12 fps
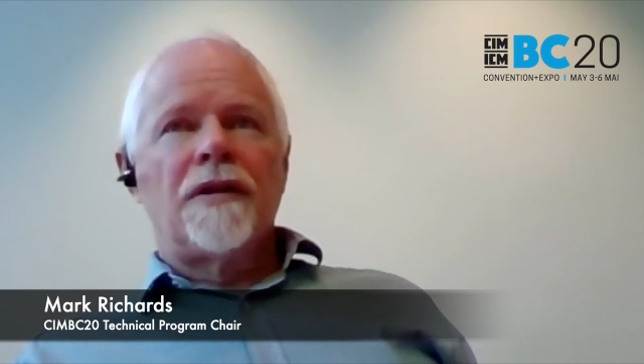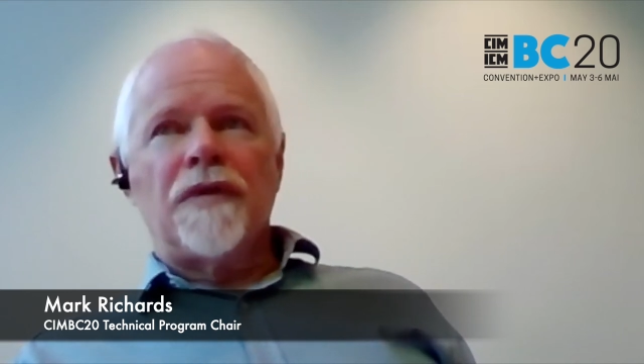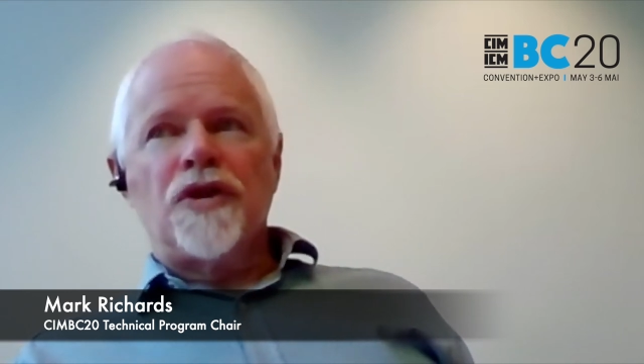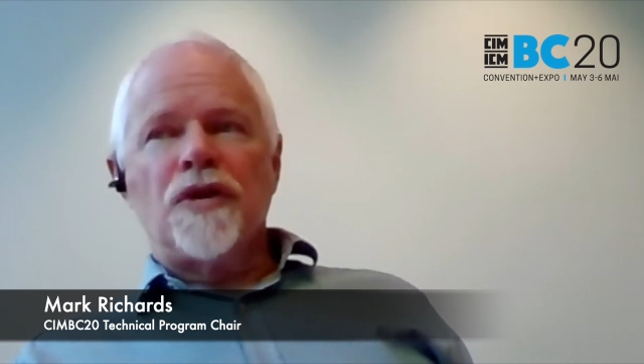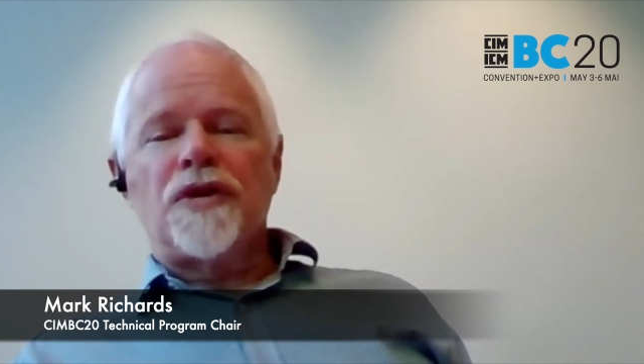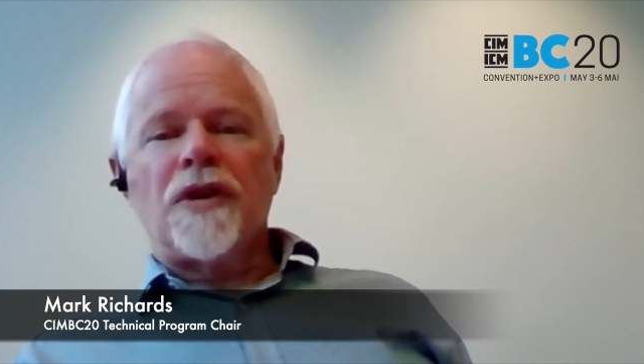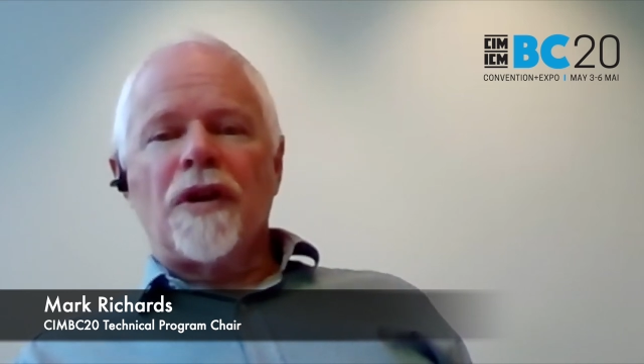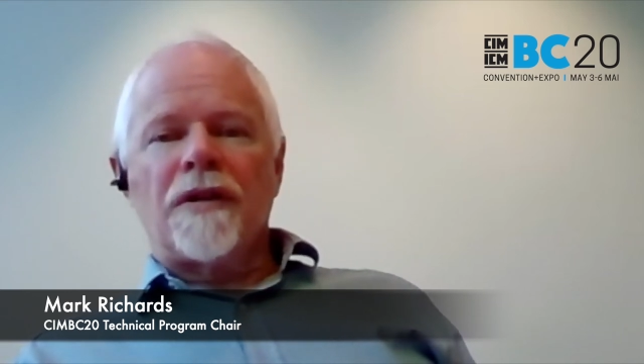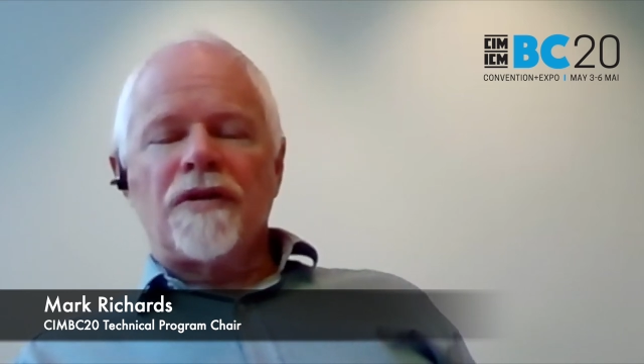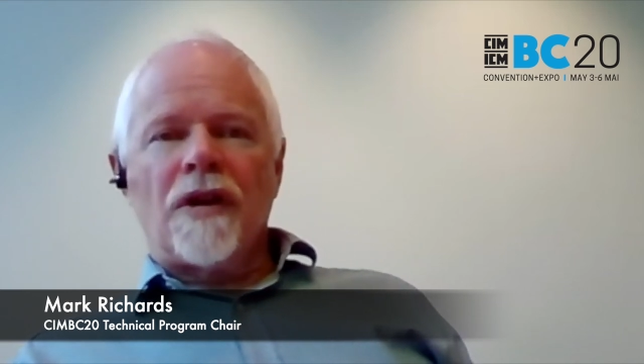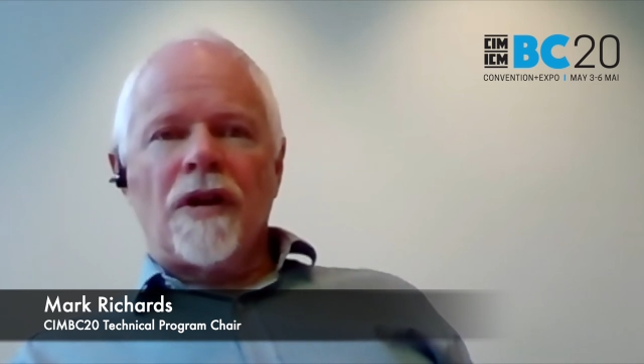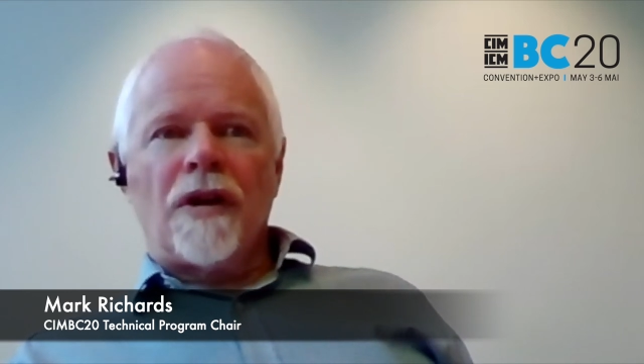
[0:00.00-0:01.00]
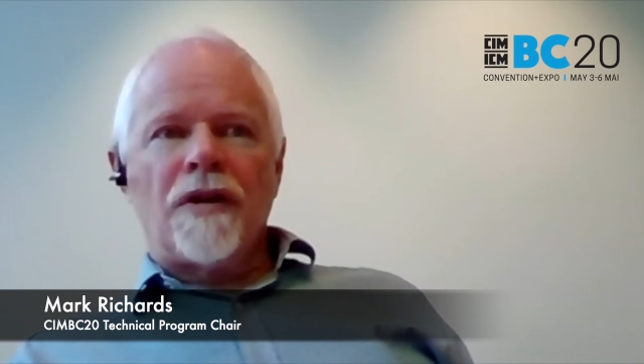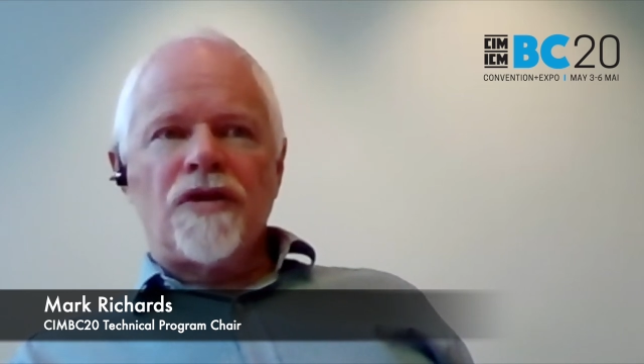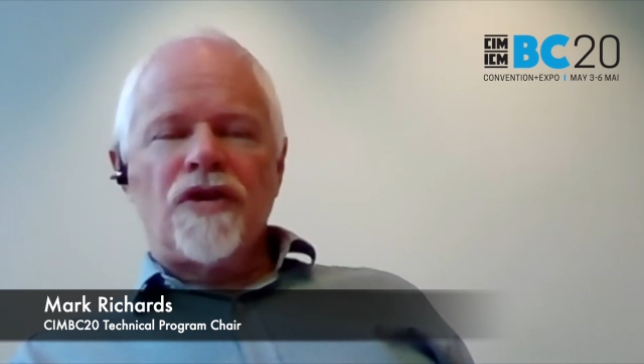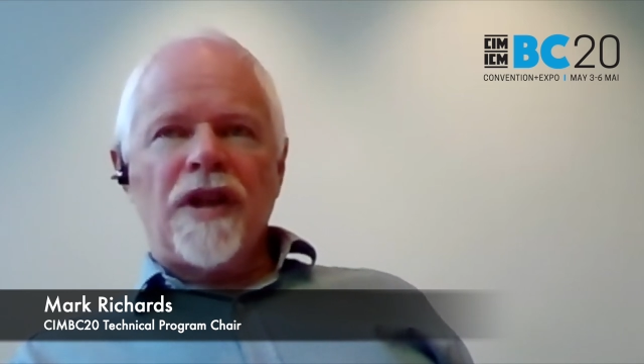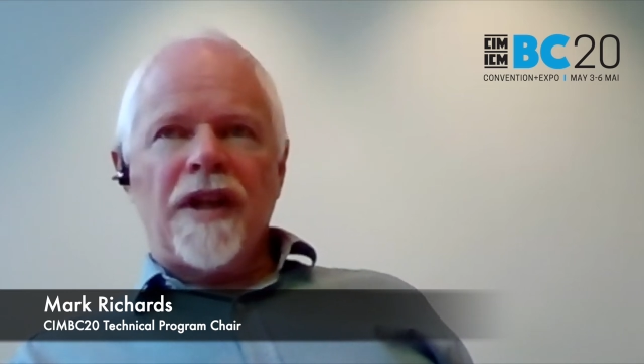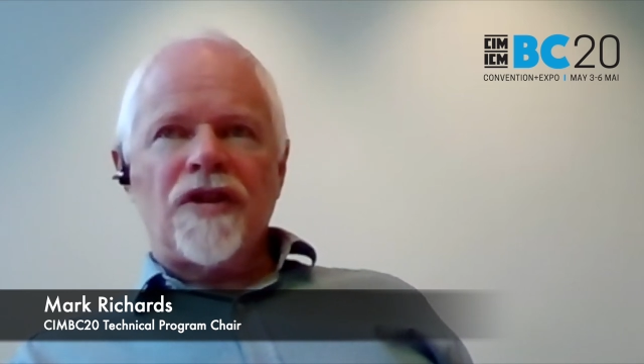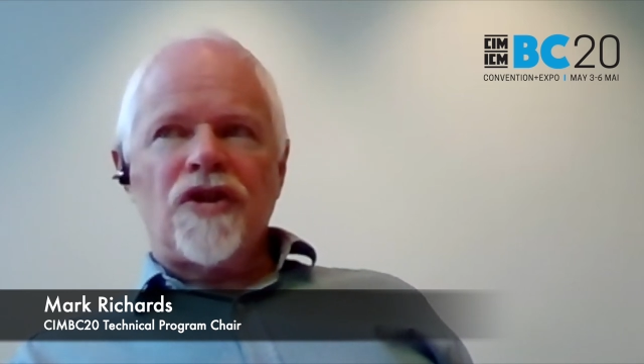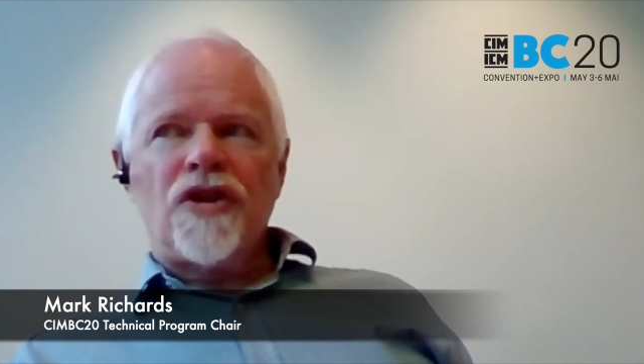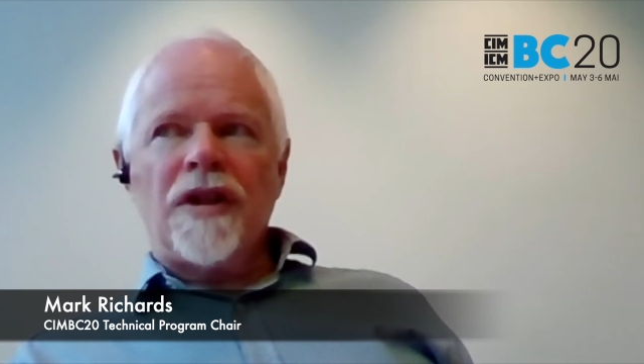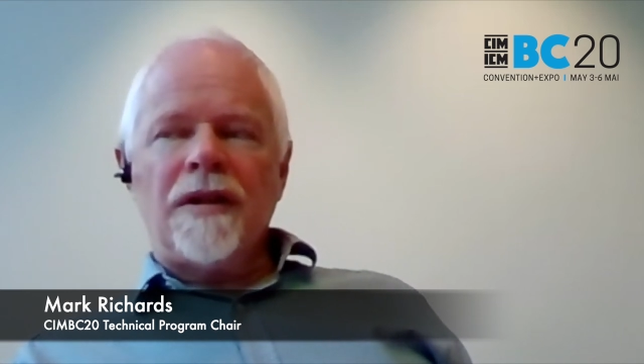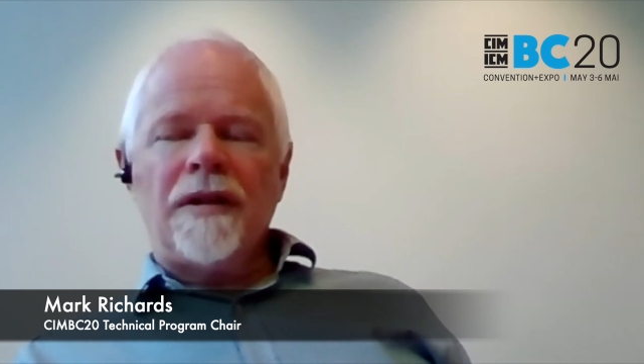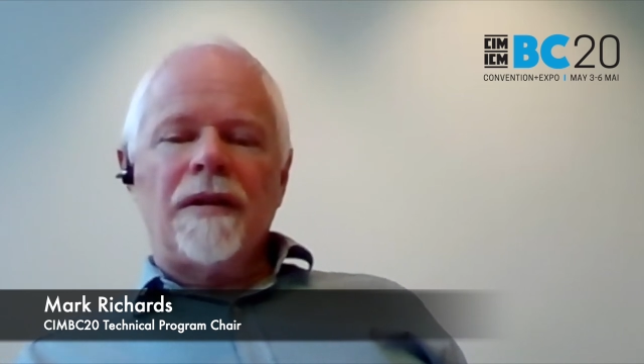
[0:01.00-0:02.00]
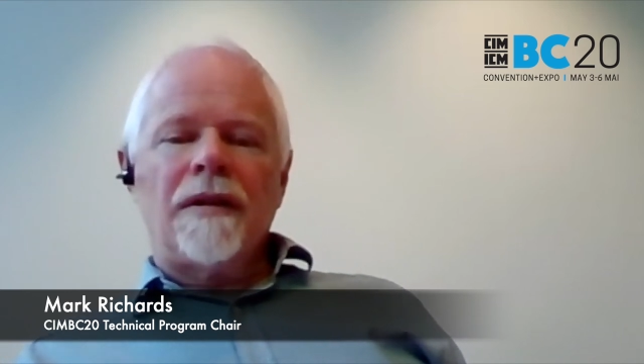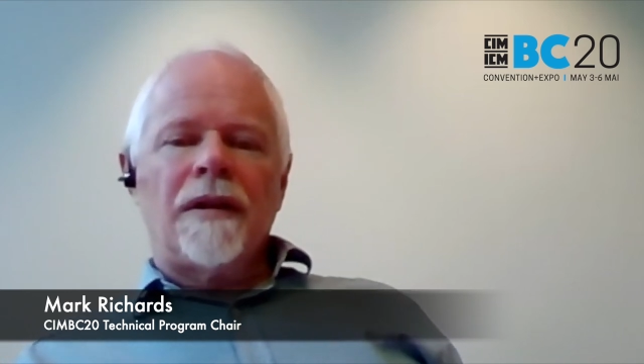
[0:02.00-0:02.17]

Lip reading: reduce our GHG